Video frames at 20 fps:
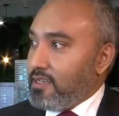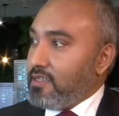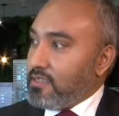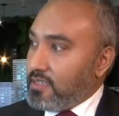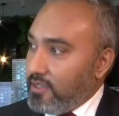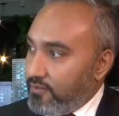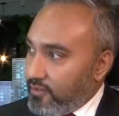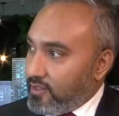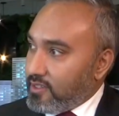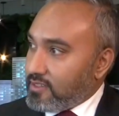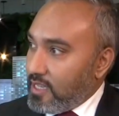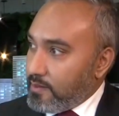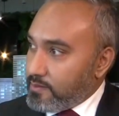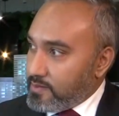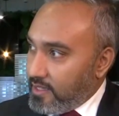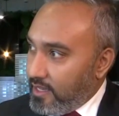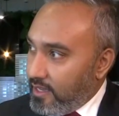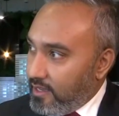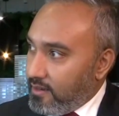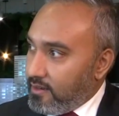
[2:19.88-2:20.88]
difficult times
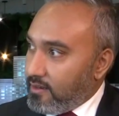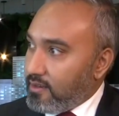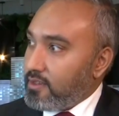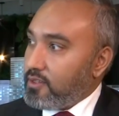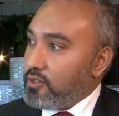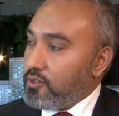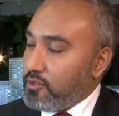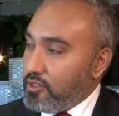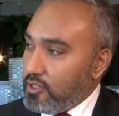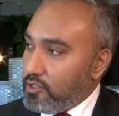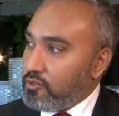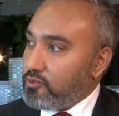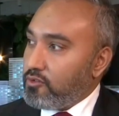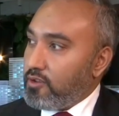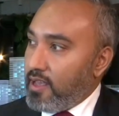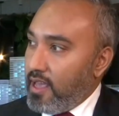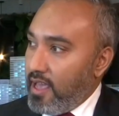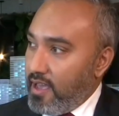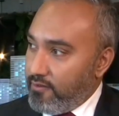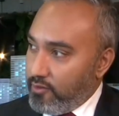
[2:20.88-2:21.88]
ahead. You need to
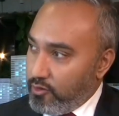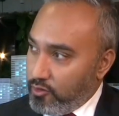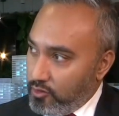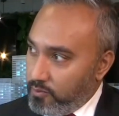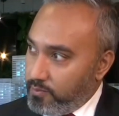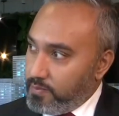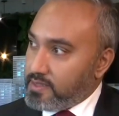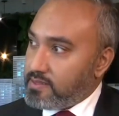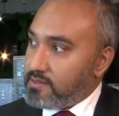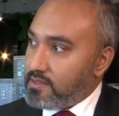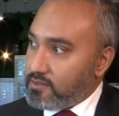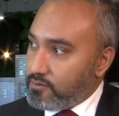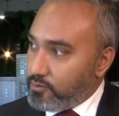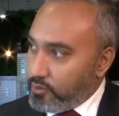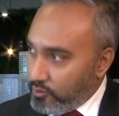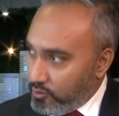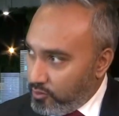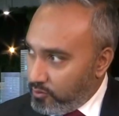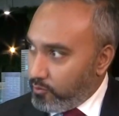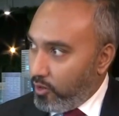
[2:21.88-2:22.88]
have a good business
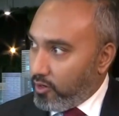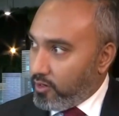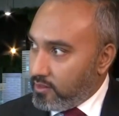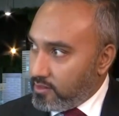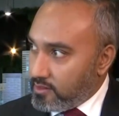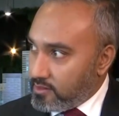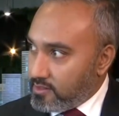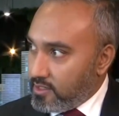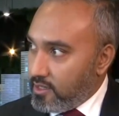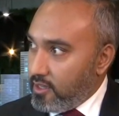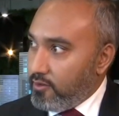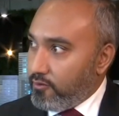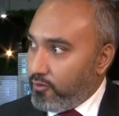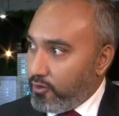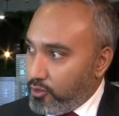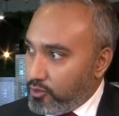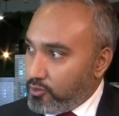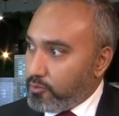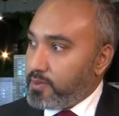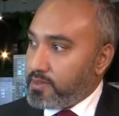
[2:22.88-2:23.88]
with good models
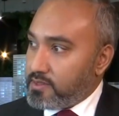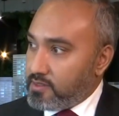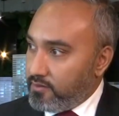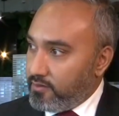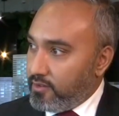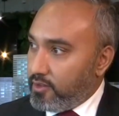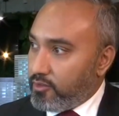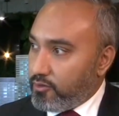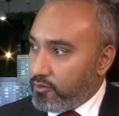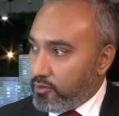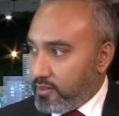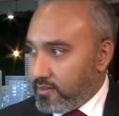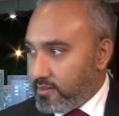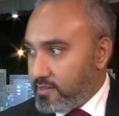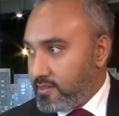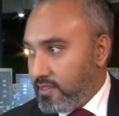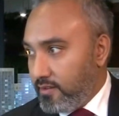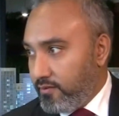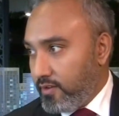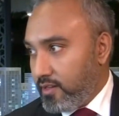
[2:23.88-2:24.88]
for you to persevere through
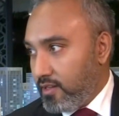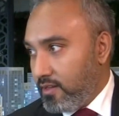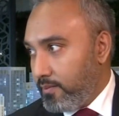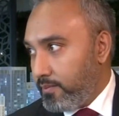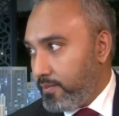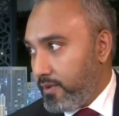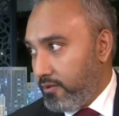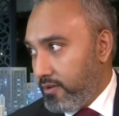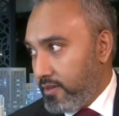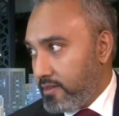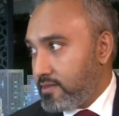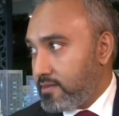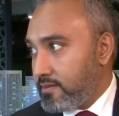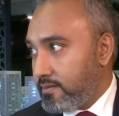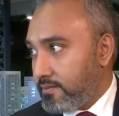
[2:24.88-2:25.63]
these difficult periods.